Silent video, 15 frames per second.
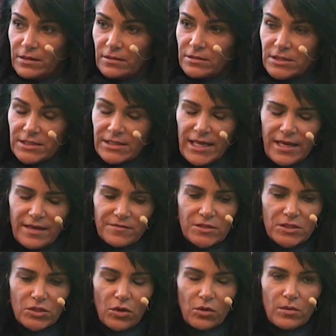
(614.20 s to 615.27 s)
slaves.
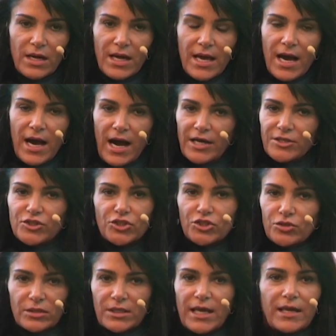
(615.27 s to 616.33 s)
So I just
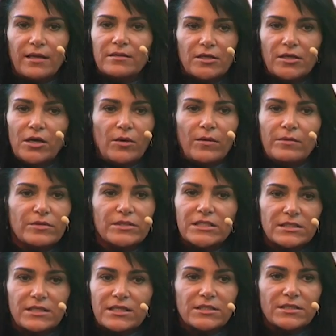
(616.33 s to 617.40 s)
couldn't, I was
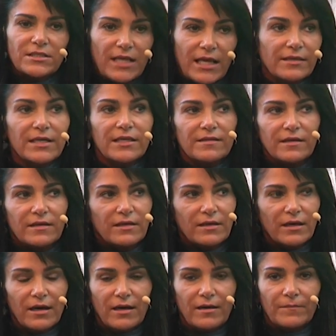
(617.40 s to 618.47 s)
just standing there